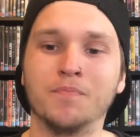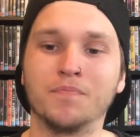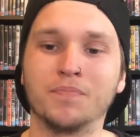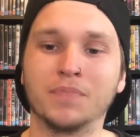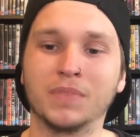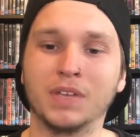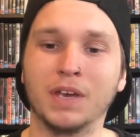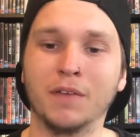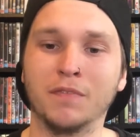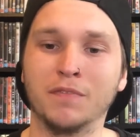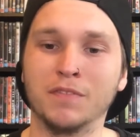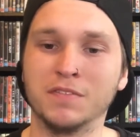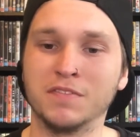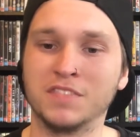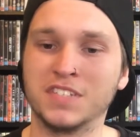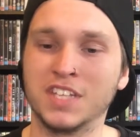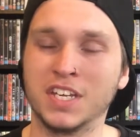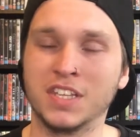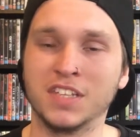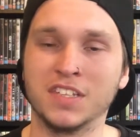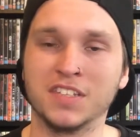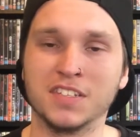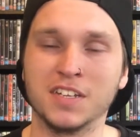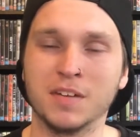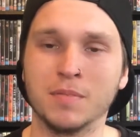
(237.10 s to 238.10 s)
If you've seen
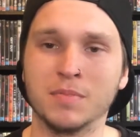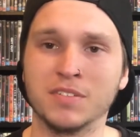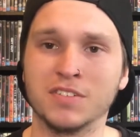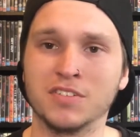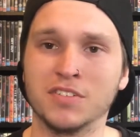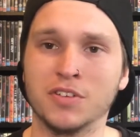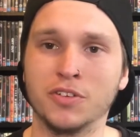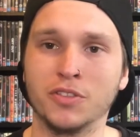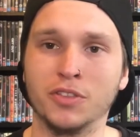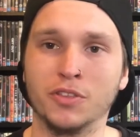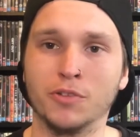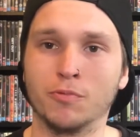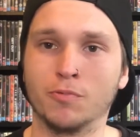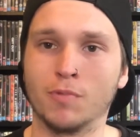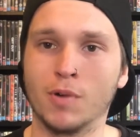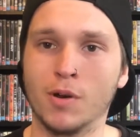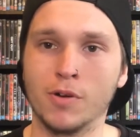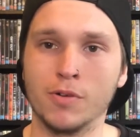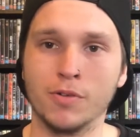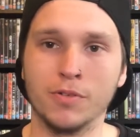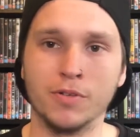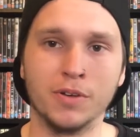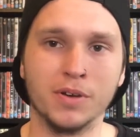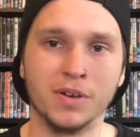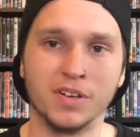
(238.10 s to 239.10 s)
this episode, the
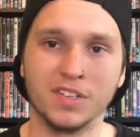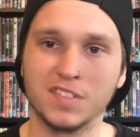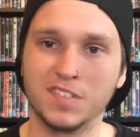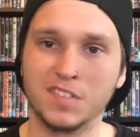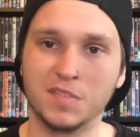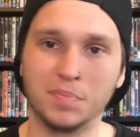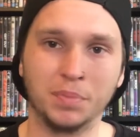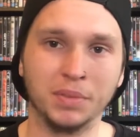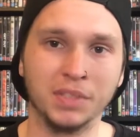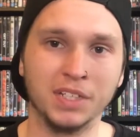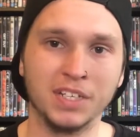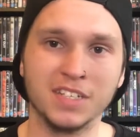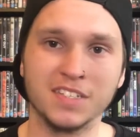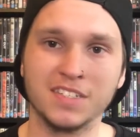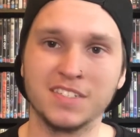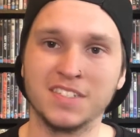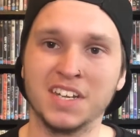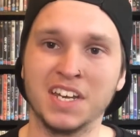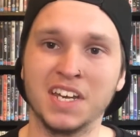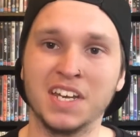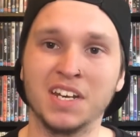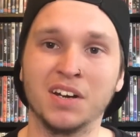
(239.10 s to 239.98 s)
road split scene,